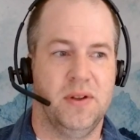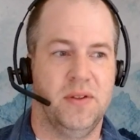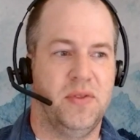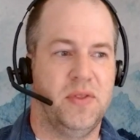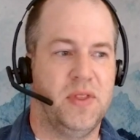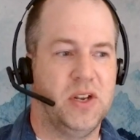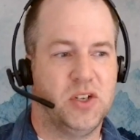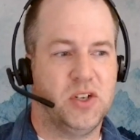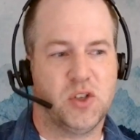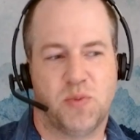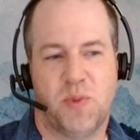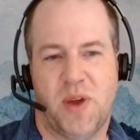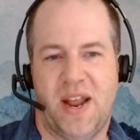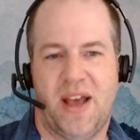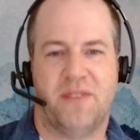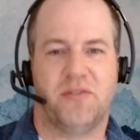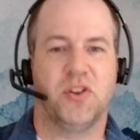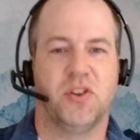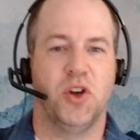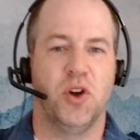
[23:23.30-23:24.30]
They just might
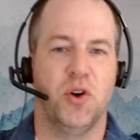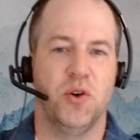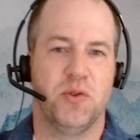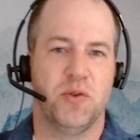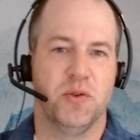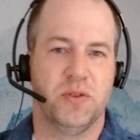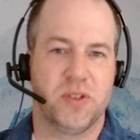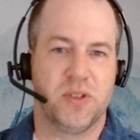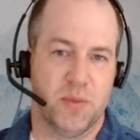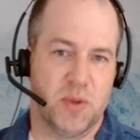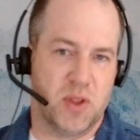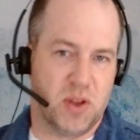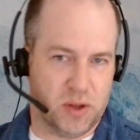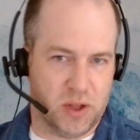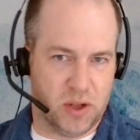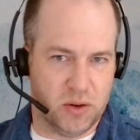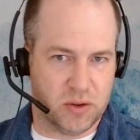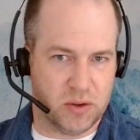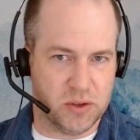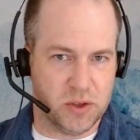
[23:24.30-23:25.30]
have to go through some of their
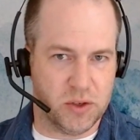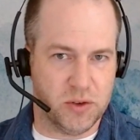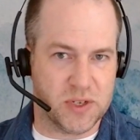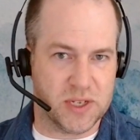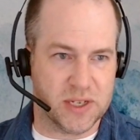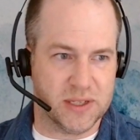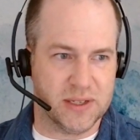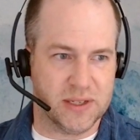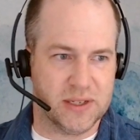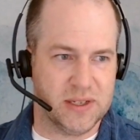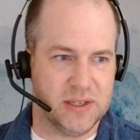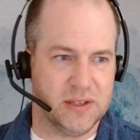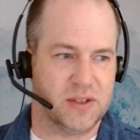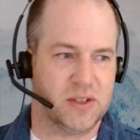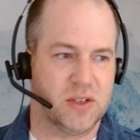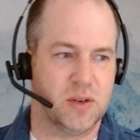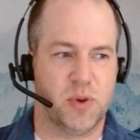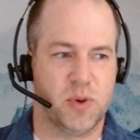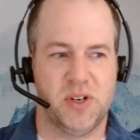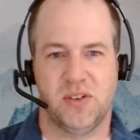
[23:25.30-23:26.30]
local utilities
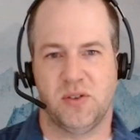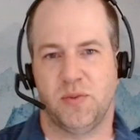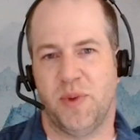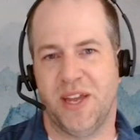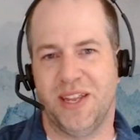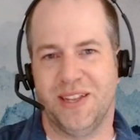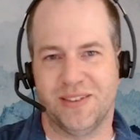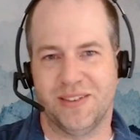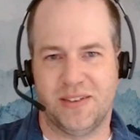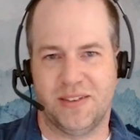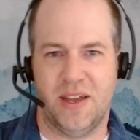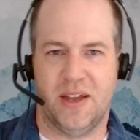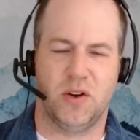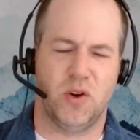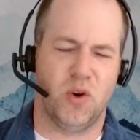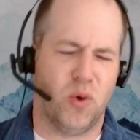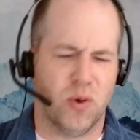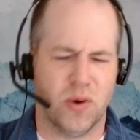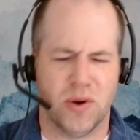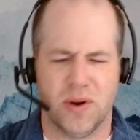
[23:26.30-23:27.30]
to participate instead,
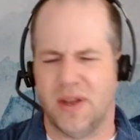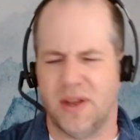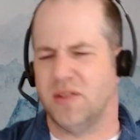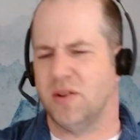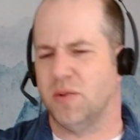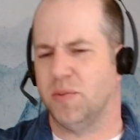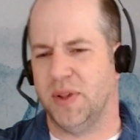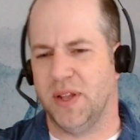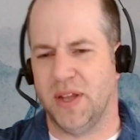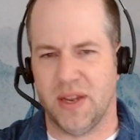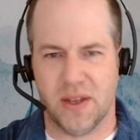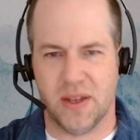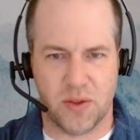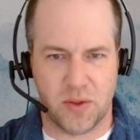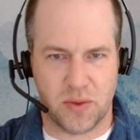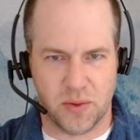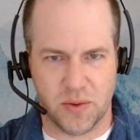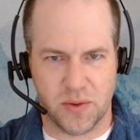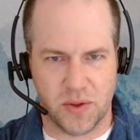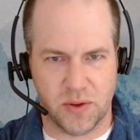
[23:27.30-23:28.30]
coordinate their planning
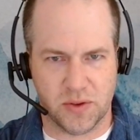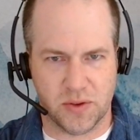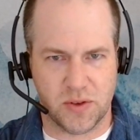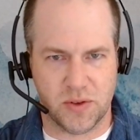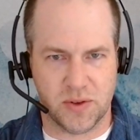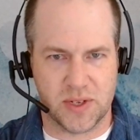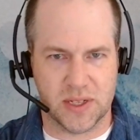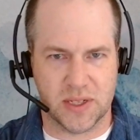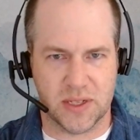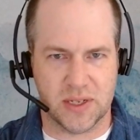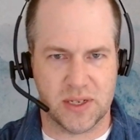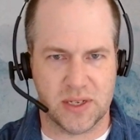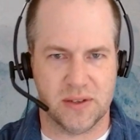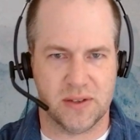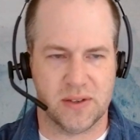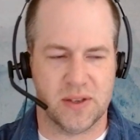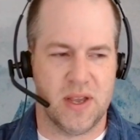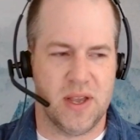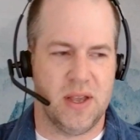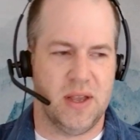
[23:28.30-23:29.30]
through those
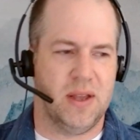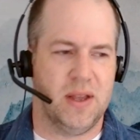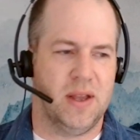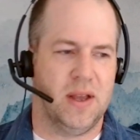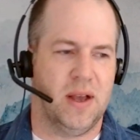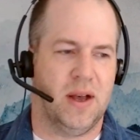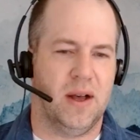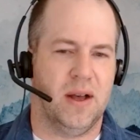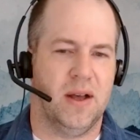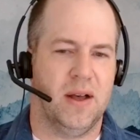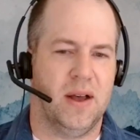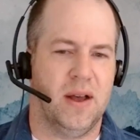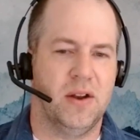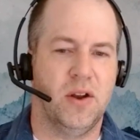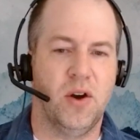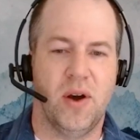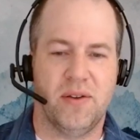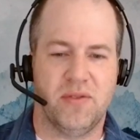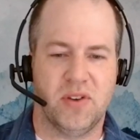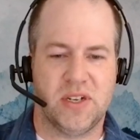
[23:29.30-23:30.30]
utilities. I
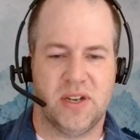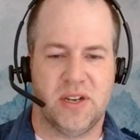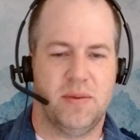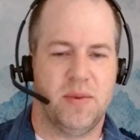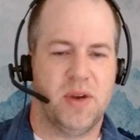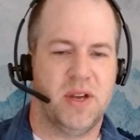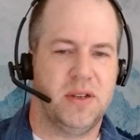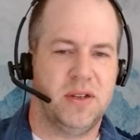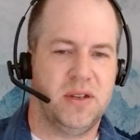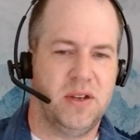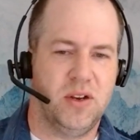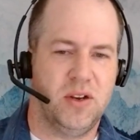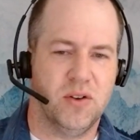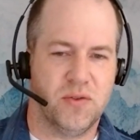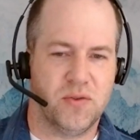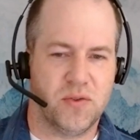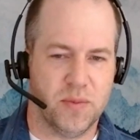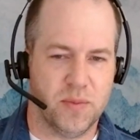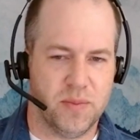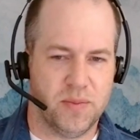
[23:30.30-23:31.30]
know every time I hear
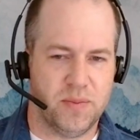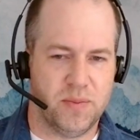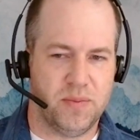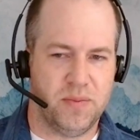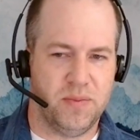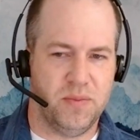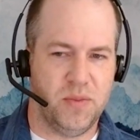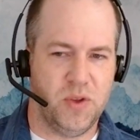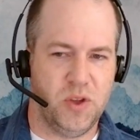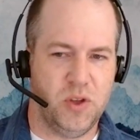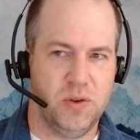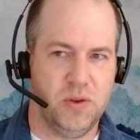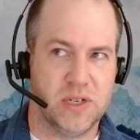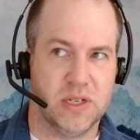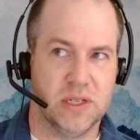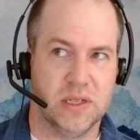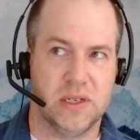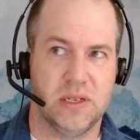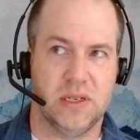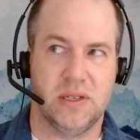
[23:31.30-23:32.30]
from
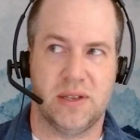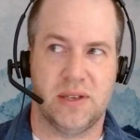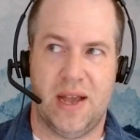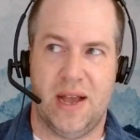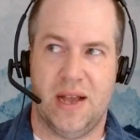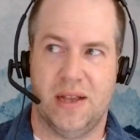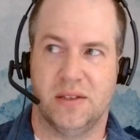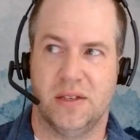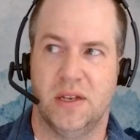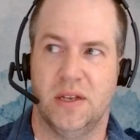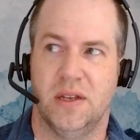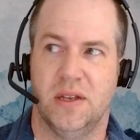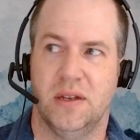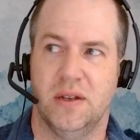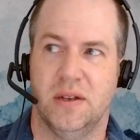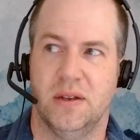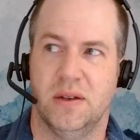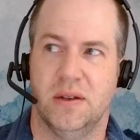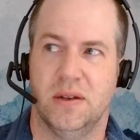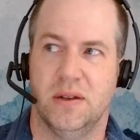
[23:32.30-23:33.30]
utilities
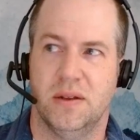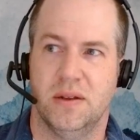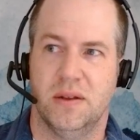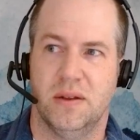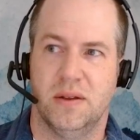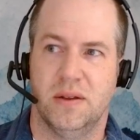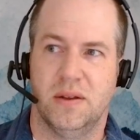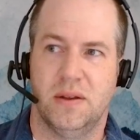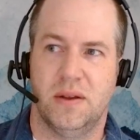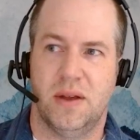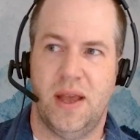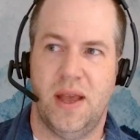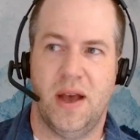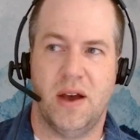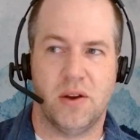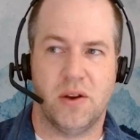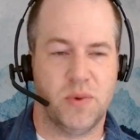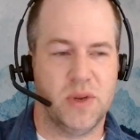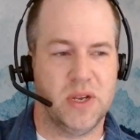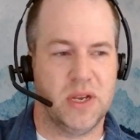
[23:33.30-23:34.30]
asking, hey, how
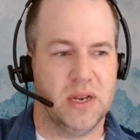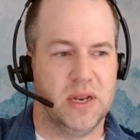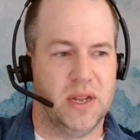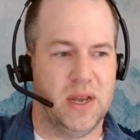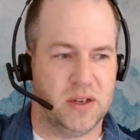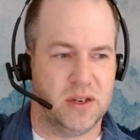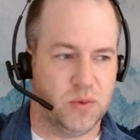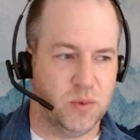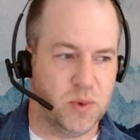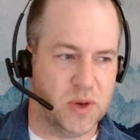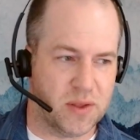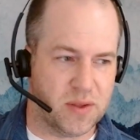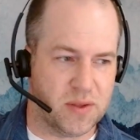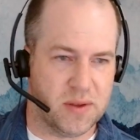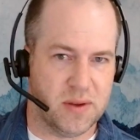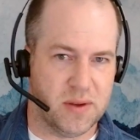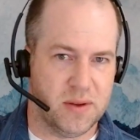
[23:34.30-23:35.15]
do we connect with